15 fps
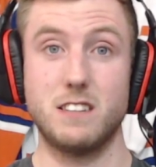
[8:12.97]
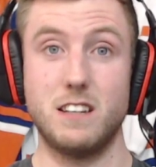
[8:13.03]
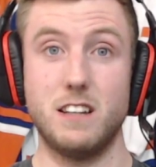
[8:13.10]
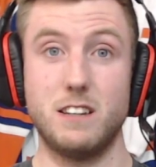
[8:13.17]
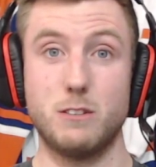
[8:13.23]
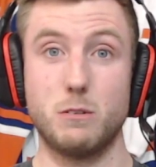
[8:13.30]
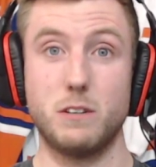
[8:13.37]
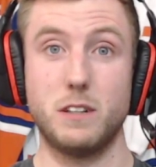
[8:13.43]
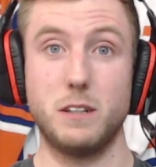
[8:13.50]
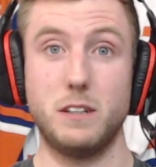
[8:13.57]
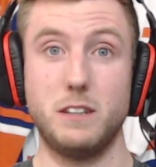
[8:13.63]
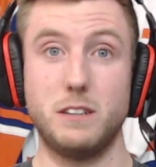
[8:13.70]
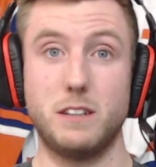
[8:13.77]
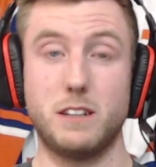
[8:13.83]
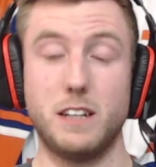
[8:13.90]

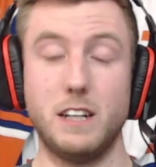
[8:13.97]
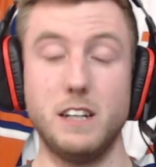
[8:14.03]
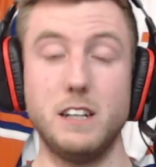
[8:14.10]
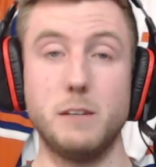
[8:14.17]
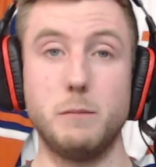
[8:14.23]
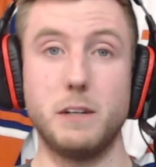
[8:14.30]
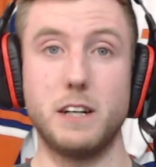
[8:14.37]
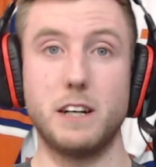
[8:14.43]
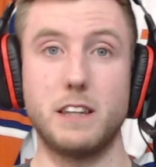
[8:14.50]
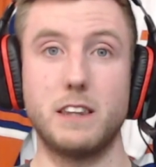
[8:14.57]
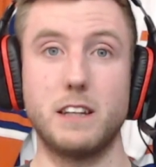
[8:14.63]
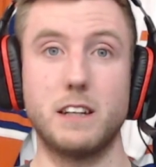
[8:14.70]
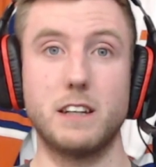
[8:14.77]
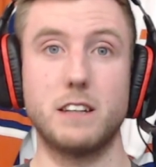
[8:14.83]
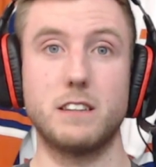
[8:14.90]
really getting to me, I
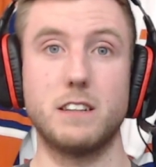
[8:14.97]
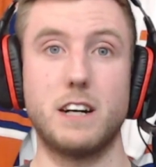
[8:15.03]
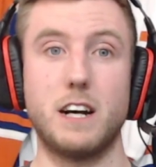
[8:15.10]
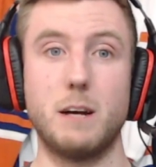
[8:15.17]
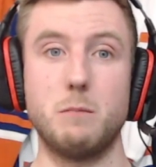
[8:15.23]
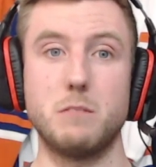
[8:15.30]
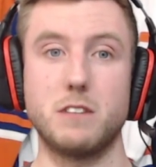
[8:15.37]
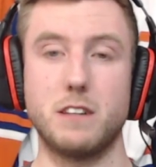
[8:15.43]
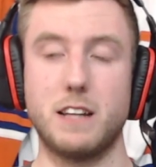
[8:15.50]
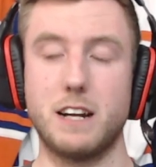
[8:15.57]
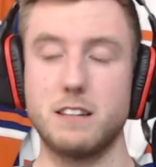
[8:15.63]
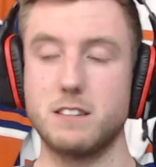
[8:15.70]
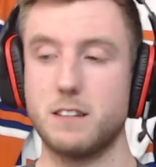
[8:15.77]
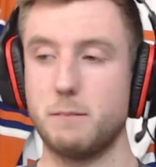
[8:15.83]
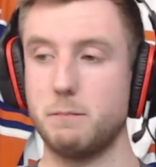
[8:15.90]
think, at times. And that's
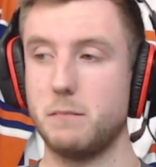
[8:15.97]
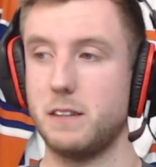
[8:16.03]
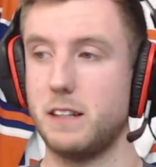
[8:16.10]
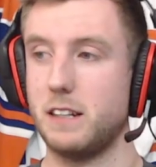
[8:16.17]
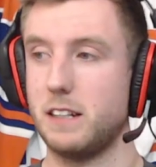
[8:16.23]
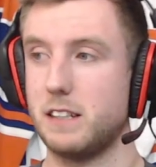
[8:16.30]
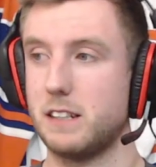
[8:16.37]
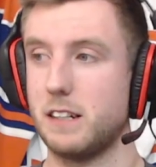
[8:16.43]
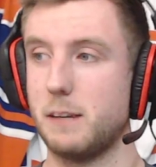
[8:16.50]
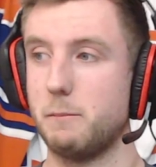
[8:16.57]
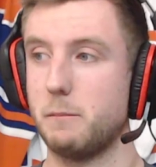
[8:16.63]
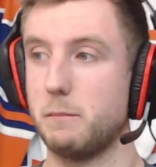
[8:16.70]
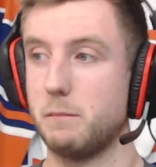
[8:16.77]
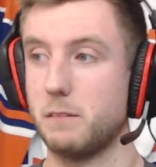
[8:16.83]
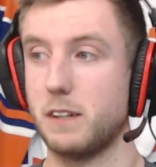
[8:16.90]
something that
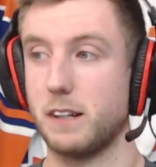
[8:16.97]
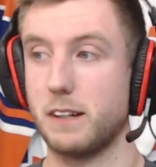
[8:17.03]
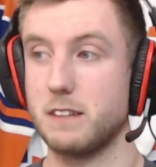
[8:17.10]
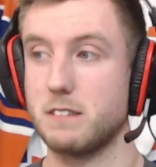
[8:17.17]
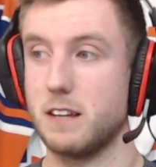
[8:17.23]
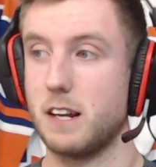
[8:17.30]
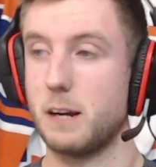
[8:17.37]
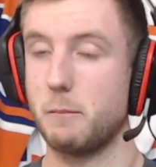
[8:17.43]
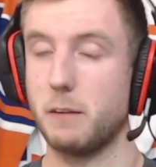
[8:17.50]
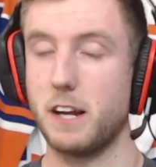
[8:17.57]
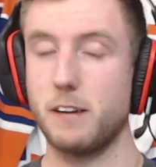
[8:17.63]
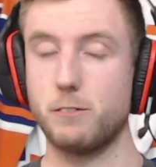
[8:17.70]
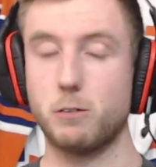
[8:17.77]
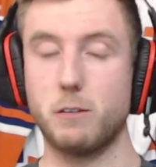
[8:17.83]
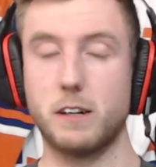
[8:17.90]
I'm, like I said, I'm going to
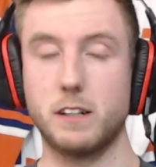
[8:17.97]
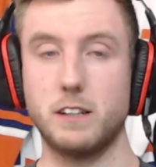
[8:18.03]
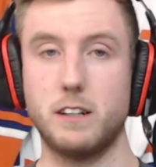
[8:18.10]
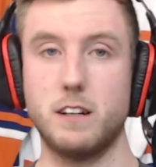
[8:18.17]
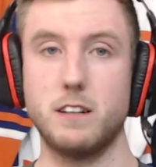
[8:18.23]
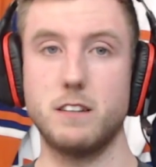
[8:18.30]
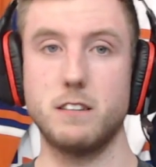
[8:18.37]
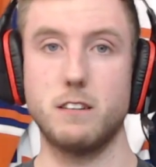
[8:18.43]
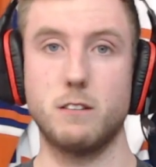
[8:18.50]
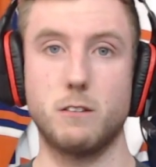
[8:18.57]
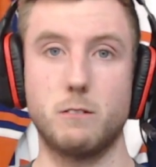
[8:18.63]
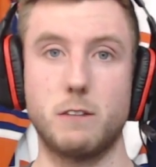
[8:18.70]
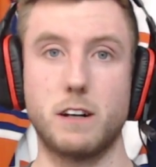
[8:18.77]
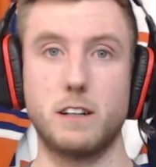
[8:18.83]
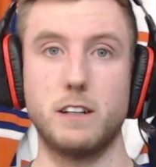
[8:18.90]
have to
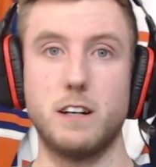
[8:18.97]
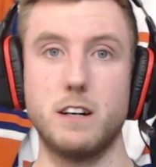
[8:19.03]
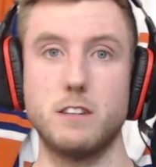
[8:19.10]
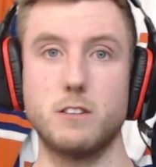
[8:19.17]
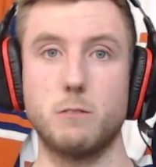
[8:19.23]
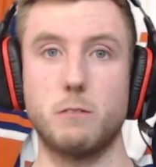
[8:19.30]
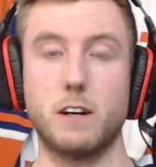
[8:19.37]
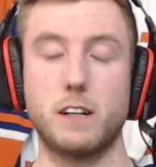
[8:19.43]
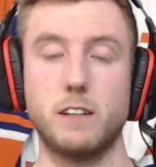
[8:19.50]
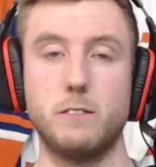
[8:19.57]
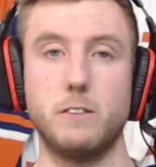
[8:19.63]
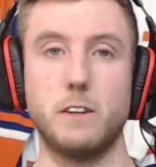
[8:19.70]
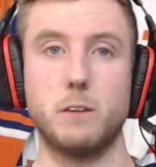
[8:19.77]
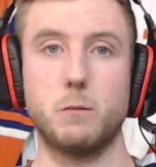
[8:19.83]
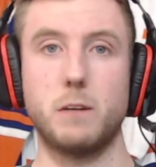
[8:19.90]
recognize and reckon
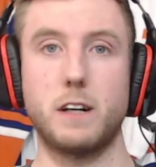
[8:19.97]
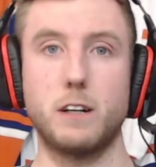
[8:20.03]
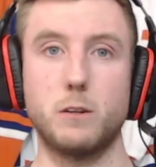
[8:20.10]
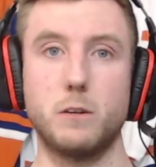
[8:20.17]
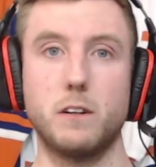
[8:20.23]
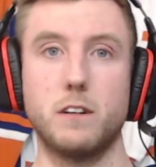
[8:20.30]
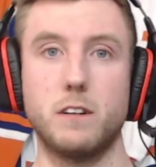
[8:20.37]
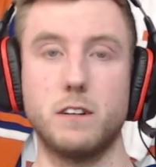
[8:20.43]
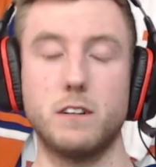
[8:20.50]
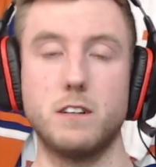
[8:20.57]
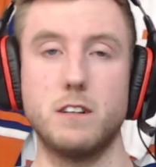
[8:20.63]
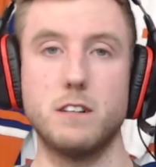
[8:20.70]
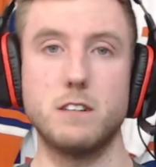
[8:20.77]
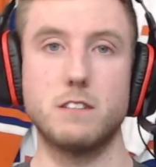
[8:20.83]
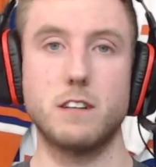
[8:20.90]
with when I go to the
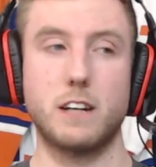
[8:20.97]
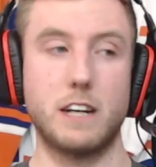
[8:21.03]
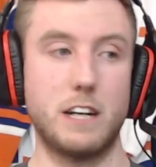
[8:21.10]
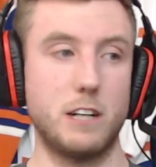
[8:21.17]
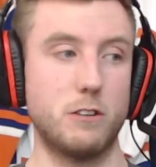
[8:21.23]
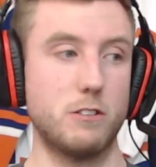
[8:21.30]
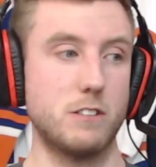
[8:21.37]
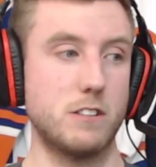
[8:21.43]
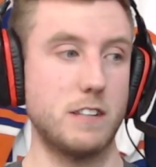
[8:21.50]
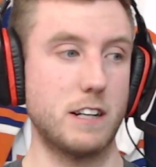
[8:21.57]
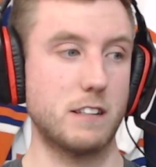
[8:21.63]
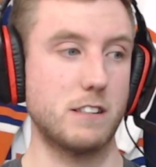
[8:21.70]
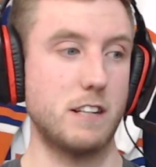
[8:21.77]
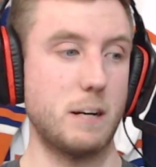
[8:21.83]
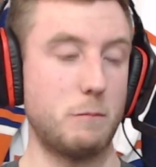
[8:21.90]
psychiatrist
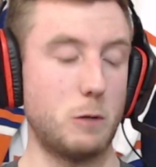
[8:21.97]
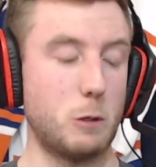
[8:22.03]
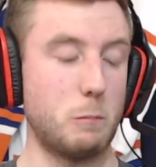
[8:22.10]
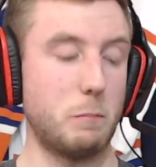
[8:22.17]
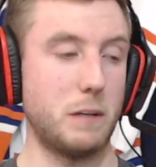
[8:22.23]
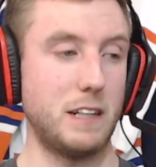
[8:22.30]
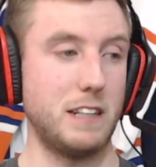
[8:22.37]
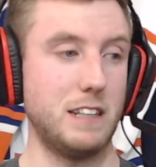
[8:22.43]
next time out. But